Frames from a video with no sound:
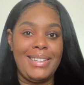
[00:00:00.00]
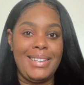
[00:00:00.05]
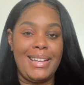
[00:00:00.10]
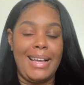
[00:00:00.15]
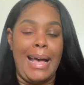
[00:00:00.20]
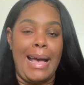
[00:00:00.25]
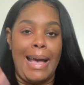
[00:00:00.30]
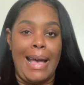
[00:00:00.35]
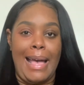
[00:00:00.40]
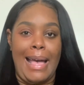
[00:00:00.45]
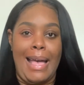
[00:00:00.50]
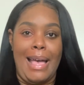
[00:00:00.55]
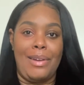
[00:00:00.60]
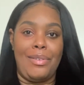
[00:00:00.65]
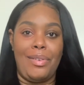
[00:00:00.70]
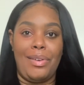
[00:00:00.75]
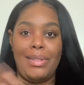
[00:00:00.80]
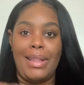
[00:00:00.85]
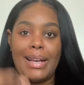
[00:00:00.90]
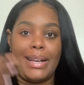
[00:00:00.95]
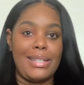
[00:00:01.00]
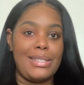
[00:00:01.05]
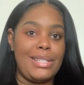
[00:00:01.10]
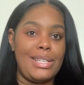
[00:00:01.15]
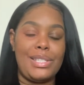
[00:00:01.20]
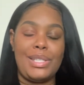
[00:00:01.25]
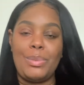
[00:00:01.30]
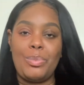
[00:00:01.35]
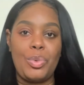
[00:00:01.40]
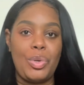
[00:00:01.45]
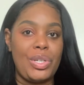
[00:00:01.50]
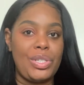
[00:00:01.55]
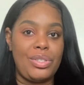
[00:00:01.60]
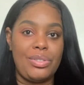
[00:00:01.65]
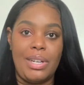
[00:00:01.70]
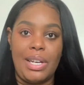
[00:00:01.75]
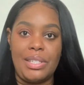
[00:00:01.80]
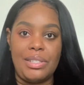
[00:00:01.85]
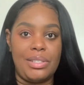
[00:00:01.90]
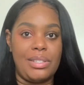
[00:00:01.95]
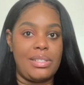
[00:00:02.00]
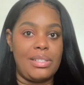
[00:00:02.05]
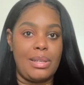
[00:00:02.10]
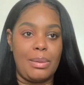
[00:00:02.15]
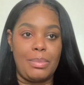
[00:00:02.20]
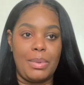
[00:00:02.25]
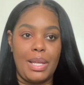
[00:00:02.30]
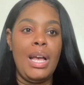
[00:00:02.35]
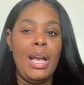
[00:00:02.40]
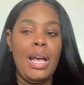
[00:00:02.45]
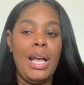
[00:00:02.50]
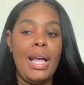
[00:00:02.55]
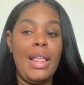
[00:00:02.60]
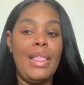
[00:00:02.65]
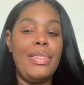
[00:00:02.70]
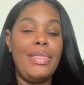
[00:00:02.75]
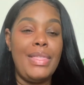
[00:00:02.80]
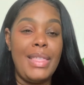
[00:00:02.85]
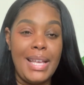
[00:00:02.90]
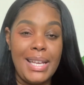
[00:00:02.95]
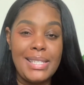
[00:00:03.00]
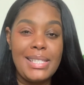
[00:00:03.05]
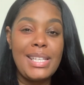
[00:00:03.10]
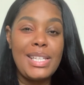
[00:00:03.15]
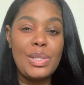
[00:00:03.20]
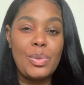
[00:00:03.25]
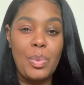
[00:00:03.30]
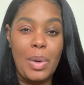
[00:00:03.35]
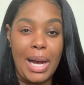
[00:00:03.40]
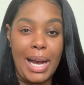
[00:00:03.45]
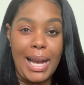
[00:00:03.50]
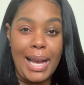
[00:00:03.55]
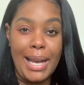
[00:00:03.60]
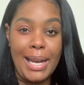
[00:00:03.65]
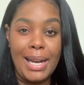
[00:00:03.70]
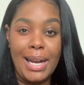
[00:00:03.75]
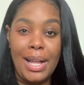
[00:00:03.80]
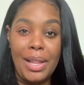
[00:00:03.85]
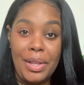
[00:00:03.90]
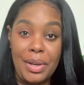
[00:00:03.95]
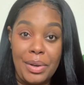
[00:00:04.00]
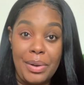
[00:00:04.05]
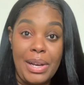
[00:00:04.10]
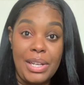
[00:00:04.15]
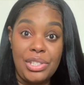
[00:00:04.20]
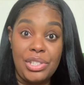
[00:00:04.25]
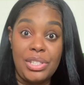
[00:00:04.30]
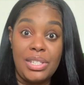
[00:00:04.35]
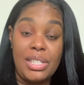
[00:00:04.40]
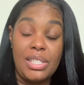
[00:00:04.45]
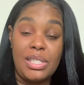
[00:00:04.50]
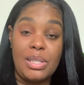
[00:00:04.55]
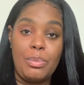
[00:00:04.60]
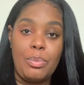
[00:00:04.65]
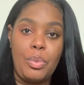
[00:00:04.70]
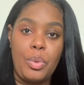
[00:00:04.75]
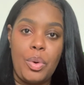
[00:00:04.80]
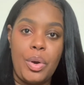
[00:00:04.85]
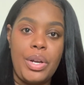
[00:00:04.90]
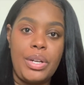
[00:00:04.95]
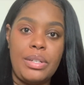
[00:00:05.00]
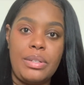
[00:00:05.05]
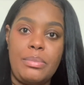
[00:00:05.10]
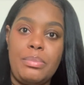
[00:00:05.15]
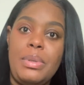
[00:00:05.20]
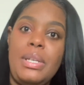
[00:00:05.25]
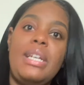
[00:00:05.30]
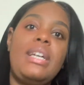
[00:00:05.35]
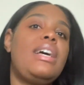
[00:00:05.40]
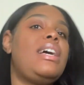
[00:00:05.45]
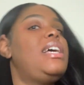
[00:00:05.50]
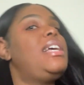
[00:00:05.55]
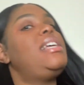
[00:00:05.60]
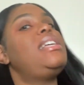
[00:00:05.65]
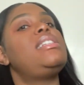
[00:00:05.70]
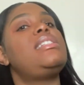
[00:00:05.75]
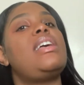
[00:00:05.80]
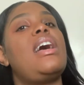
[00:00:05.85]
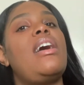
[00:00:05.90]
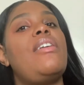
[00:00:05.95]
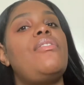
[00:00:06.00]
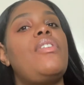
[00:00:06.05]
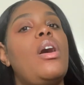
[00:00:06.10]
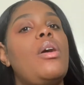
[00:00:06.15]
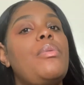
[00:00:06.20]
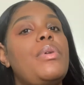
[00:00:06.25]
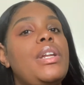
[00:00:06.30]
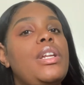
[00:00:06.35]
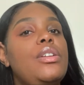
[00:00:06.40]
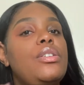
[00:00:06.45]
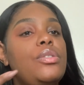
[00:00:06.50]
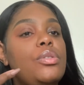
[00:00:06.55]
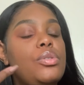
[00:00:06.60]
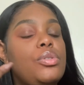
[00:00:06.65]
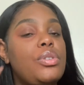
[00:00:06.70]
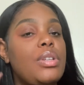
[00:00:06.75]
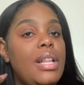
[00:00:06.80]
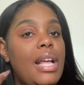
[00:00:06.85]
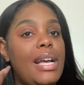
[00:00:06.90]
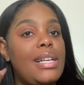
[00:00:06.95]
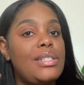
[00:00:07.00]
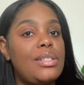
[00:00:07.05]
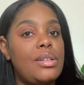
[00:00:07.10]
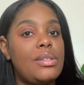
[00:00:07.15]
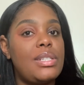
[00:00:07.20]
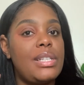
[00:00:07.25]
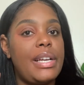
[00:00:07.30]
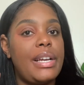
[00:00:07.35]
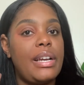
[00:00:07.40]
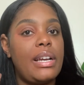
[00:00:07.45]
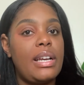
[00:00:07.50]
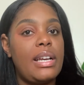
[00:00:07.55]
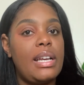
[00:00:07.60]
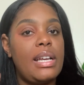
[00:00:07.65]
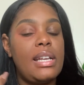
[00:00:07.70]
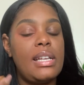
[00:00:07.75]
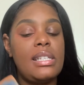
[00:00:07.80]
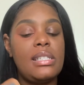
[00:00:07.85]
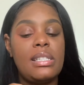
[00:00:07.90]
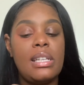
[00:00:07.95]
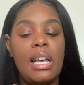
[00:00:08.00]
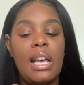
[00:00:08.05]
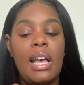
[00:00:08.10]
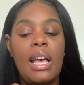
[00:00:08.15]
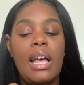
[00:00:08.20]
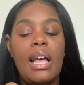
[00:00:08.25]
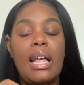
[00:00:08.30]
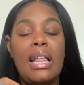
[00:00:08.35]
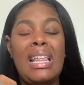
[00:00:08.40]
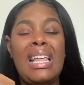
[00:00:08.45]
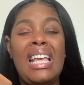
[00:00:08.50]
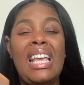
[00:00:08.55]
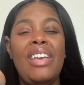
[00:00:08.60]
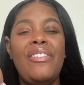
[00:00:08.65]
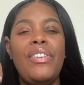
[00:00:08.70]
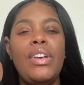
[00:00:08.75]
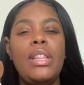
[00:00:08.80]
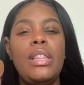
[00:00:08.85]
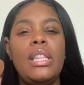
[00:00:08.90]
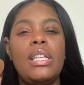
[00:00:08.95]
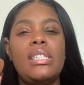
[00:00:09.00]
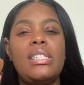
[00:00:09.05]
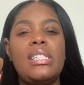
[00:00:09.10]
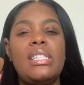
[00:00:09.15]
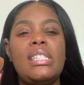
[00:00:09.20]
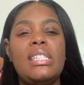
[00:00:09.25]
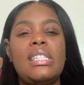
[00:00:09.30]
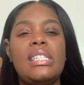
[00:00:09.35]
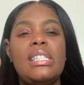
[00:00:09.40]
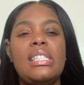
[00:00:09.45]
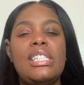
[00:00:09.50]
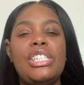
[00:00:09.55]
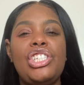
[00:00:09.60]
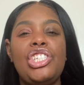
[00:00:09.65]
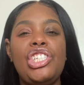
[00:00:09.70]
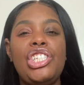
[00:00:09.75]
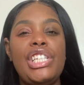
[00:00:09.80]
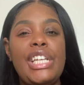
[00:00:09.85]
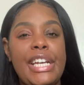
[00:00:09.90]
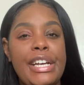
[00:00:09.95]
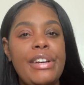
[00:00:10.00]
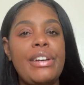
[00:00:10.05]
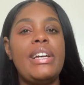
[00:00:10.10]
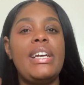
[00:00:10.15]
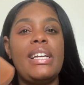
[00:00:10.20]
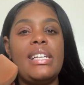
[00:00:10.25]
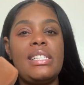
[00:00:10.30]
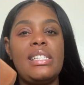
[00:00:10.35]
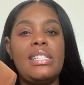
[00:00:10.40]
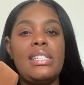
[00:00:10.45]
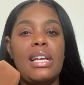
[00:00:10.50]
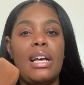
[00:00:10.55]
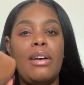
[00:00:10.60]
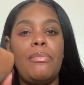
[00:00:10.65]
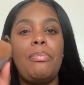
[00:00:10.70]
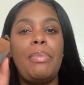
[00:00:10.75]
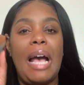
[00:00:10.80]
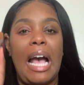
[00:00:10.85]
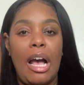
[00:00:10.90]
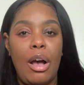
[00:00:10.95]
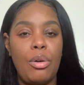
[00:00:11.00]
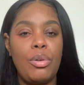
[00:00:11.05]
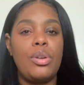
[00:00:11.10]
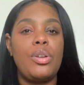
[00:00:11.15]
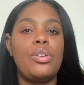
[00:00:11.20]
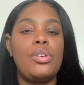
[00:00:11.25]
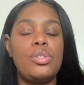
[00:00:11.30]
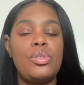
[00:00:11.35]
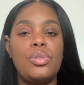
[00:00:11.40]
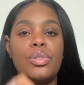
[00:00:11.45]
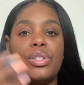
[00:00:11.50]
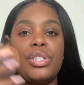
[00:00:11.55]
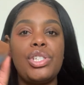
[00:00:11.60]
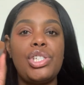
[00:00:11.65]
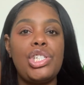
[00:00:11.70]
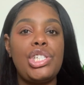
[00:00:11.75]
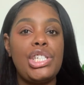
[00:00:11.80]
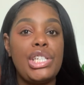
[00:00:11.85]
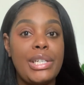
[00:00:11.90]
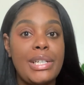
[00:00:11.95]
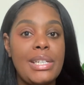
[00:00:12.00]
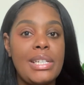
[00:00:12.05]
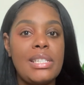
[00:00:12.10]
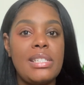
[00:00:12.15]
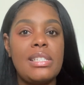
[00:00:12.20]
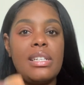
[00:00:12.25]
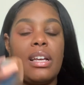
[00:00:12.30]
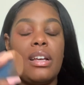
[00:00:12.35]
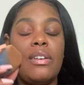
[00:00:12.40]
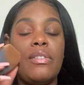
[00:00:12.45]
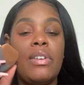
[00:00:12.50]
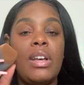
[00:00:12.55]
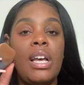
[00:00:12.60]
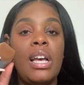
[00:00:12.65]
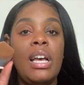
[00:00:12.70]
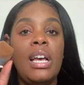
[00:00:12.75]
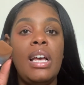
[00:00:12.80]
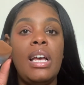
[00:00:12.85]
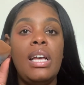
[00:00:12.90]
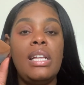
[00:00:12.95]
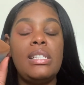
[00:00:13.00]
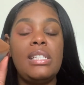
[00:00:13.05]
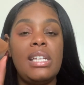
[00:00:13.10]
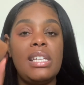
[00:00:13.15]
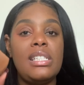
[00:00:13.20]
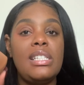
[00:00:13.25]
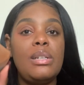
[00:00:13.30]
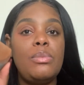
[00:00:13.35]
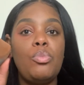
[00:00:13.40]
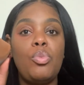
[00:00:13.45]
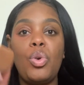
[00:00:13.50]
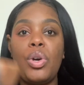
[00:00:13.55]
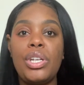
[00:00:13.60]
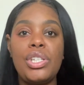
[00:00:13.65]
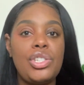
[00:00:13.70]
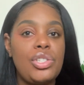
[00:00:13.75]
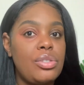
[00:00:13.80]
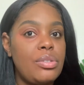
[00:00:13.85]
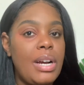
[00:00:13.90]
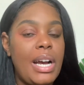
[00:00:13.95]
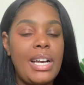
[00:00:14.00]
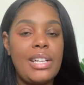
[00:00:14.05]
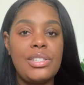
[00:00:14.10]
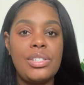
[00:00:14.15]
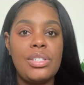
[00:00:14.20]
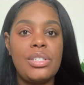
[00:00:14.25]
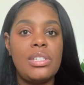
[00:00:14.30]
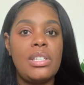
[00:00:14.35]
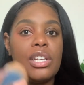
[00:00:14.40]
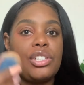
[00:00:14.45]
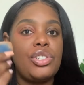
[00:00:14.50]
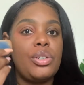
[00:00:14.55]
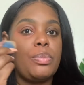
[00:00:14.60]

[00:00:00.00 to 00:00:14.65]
I had on like a tinted moisturizer or something. This is why color correction is important, because I've already neutralized those areas. Even the sheerest of powders or the sheerest of tinted moisturizers that you're